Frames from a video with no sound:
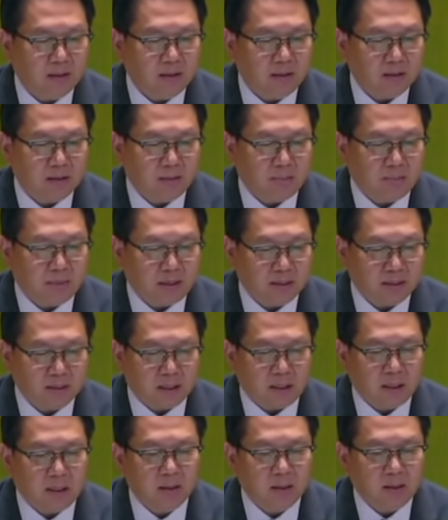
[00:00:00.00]

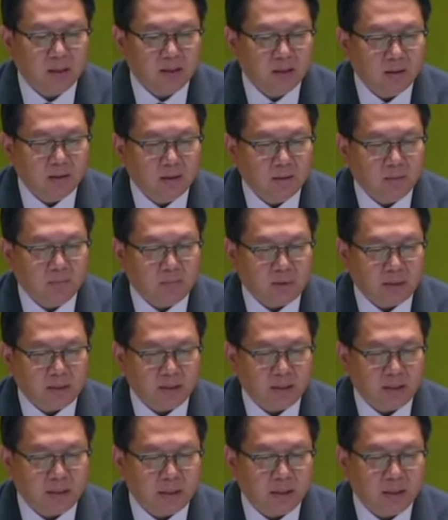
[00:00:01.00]
Rajapaksa,
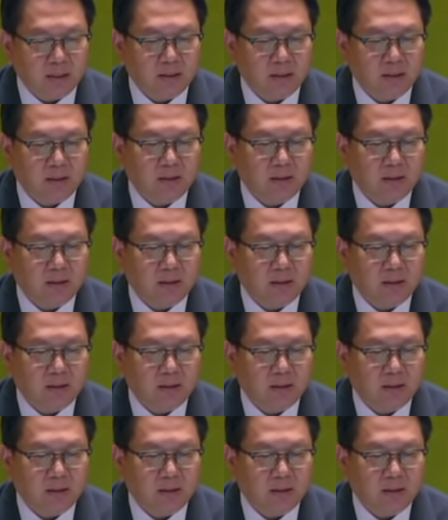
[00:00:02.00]
President,